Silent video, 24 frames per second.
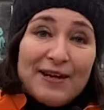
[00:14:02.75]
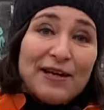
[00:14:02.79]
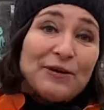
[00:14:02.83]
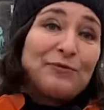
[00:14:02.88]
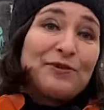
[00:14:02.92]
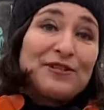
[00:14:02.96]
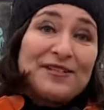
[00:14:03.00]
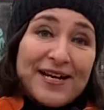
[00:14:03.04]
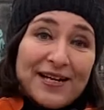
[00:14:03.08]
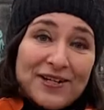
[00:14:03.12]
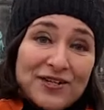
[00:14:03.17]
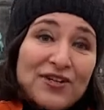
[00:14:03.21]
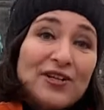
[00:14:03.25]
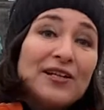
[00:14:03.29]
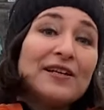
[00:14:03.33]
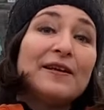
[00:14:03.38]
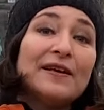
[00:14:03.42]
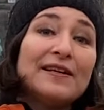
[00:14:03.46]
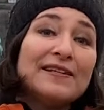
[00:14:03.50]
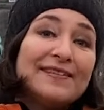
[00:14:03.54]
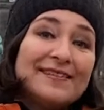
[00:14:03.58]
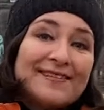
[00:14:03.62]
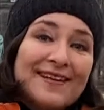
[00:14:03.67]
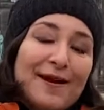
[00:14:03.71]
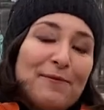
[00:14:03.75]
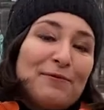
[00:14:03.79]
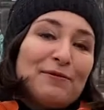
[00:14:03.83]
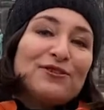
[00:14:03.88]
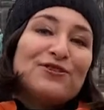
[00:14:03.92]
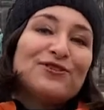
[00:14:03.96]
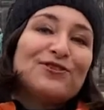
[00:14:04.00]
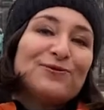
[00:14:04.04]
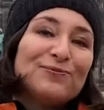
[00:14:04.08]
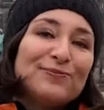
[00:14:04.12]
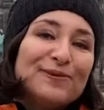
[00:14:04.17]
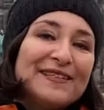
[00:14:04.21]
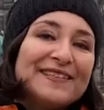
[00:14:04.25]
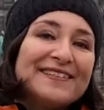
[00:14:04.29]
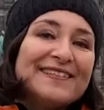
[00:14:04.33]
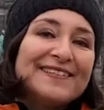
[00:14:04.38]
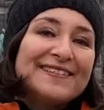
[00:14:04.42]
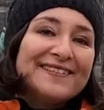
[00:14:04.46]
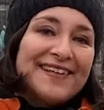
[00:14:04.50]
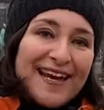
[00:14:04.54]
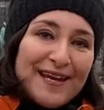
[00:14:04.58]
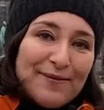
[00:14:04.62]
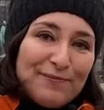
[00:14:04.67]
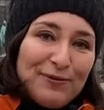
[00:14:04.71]
was actually established to be
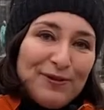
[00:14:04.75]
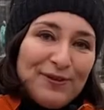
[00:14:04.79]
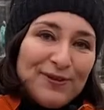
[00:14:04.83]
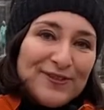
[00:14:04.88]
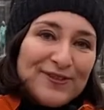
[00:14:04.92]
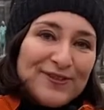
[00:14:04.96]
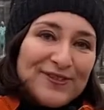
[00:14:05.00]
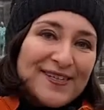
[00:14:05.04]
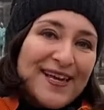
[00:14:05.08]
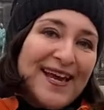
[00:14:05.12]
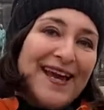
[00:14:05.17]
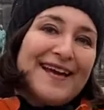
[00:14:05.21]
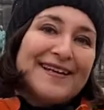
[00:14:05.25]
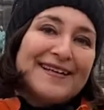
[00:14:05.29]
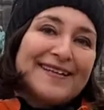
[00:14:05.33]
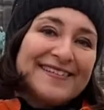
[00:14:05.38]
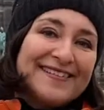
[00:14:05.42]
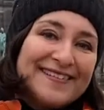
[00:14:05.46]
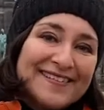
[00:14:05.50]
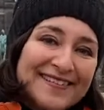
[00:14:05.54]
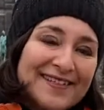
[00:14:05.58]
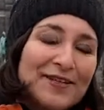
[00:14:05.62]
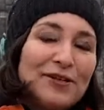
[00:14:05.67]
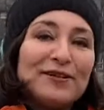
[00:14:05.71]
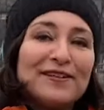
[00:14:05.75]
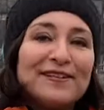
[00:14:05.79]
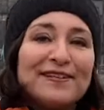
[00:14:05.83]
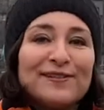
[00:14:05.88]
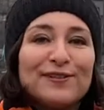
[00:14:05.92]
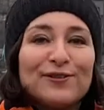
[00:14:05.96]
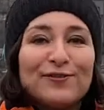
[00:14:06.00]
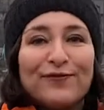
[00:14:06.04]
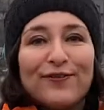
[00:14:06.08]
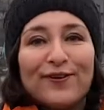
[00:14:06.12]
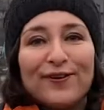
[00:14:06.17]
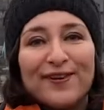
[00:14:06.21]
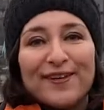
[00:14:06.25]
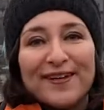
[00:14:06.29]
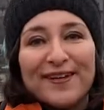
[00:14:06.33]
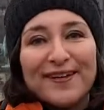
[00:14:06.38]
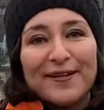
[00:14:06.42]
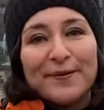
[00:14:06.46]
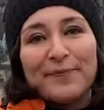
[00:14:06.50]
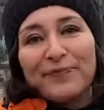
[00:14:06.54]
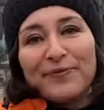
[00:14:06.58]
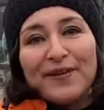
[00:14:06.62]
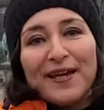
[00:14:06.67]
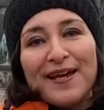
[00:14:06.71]
stables, and it still is for the
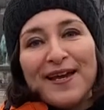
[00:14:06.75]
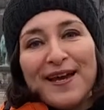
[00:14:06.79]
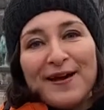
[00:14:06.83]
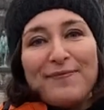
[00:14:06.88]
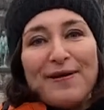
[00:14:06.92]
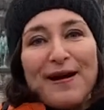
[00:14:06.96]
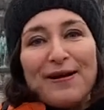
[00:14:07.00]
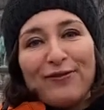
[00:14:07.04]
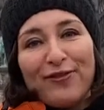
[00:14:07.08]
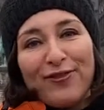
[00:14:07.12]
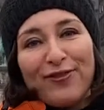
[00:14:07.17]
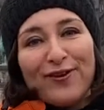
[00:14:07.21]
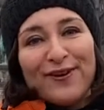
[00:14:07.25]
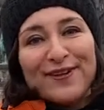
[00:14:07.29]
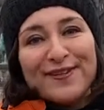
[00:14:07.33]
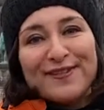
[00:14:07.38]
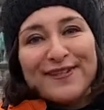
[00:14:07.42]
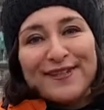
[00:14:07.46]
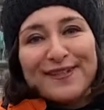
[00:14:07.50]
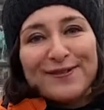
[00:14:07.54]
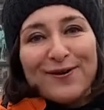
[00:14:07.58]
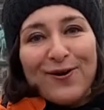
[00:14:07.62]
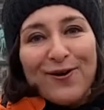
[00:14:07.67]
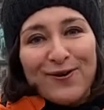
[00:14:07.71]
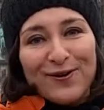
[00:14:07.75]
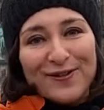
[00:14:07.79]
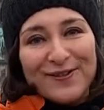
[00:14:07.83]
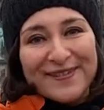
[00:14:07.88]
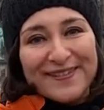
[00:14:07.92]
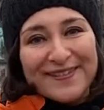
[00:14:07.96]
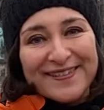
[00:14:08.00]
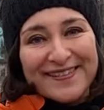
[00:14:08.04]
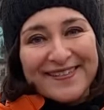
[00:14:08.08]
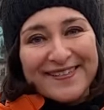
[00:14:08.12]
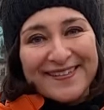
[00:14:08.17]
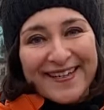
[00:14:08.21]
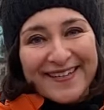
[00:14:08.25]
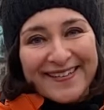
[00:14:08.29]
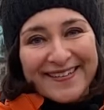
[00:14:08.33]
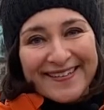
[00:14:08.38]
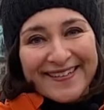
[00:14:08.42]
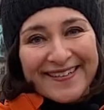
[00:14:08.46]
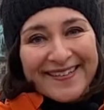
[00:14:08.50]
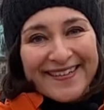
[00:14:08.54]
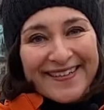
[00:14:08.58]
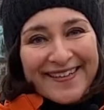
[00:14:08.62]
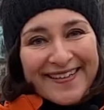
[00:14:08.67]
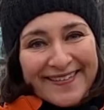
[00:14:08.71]
about 13 horses
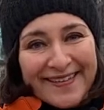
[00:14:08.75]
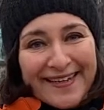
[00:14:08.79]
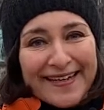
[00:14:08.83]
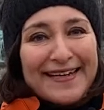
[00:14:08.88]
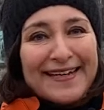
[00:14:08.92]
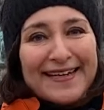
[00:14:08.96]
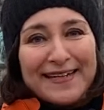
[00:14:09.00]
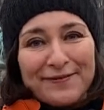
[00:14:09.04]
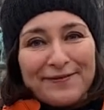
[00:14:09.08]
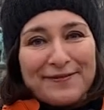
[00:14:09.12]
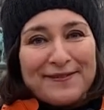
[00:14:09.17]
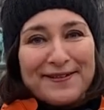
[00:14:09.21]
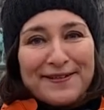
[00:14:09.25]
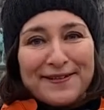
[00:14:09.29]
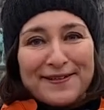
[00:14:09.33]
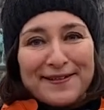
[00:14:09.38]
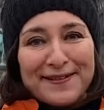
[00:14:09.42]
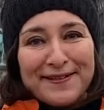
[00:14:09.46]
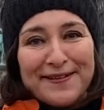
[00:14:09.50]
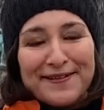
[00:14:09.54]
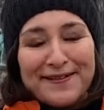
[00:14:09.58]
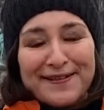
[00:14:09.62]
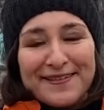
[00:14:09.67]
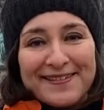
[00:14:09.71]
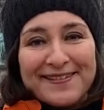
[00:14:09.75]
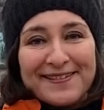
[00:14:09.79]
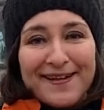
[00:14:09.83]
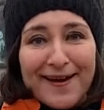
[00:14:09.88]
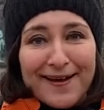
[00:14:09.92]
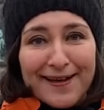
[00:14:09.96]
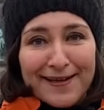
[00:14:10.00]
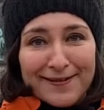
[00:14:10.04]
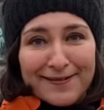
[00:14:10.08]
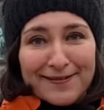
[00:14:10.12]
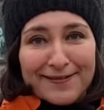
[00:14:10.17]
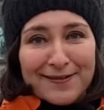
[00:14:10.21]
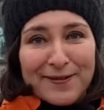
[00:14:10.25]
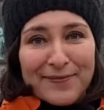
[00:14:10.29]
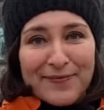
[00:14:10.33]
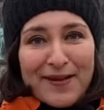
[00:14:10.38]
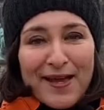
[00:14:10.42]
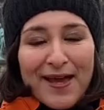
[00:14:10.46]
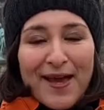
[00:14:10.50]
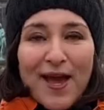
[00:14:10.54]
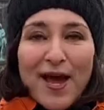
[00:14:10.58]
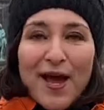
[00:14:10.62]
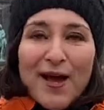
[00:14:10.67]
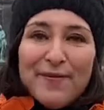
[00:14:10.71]
that lives on this island.
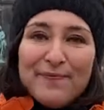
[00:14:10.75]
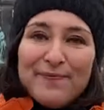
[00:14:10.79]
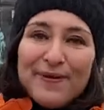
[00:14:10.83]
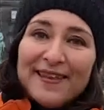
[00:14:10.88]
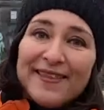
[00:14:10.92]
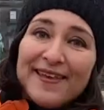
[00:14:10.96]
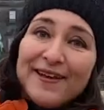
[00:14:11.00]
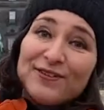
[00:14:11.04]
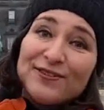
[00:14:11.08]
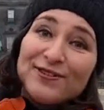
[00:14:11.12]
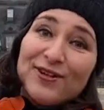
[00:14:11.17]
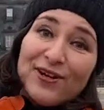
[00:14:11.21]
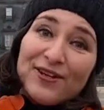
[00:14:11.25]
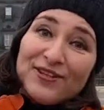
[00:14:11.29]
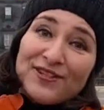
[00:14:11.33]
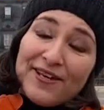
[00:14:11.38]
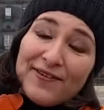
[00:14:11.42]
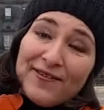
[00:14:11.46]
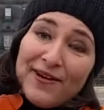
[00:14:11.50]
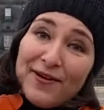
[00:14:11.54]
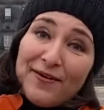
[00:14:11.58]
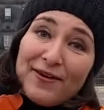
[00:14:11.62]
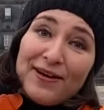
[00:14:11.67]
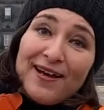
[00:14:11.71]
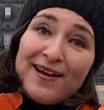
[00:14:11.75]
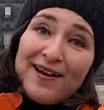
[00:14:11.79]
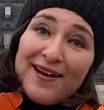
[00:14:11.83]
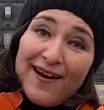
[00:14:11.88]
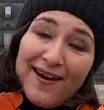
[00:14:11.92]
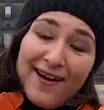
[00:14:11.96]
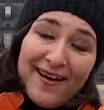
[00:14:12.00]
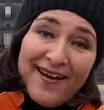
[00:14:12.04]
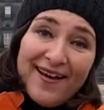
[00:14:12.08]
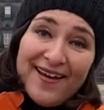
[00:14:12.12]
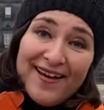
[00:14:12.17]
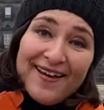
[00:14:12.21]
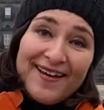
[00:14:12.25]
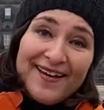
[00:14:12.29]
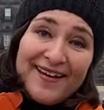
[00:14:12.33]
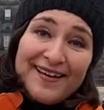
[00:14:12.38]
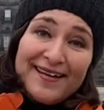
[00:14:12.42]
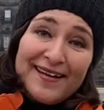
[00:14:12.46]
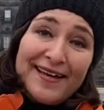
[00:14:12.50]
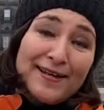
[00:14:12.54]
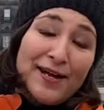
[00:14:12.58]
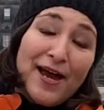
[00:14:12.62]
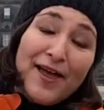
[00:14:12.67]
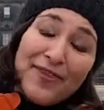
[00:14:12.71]
But there's also
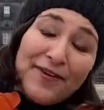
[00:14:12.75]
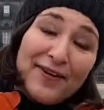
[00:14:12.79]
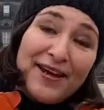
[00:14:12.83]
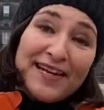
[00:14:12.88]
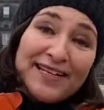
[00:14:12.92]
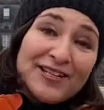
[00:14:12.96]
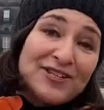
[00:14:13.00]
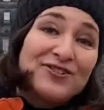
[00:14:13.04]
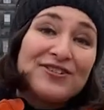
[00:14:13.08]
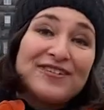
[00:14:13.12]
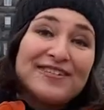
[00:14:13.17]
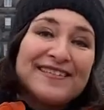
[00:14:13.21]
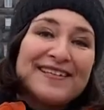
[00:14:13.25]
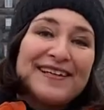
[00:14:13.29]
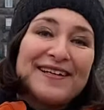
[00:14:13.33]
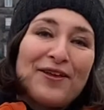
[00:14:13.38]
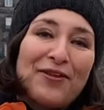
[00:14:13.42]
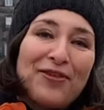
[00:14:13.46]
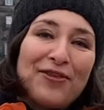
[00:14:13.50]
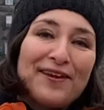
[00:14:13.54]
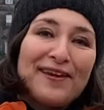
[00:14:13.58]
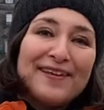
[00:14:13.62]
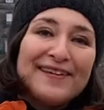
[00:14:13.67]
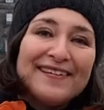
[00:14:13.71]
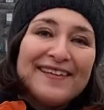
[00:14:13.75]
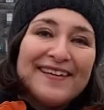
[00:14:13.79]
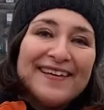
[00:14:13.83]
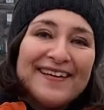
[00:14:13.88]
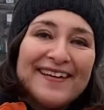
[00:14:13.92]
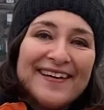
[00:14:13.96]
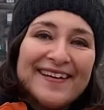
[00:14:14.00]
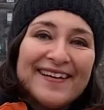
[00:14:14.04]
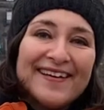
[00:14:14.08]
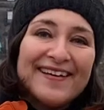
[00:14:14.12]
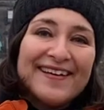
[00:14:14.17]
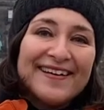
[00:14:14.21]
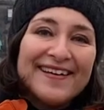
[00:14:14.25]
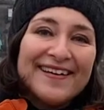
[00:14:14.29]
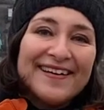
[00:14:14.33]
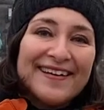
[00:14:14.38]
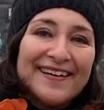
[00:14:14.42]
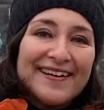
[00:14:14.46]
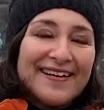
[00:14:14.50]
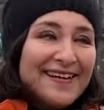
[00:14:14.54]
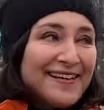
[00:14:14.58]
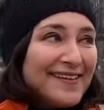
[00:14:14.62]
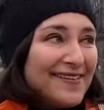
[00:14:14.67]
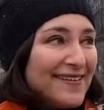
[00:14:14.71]
another interesting thing
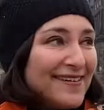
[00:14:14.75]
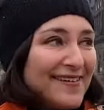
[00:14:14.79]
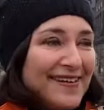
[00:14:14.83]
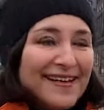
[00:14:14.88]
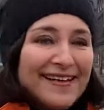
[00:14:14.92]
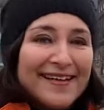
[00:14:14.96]
here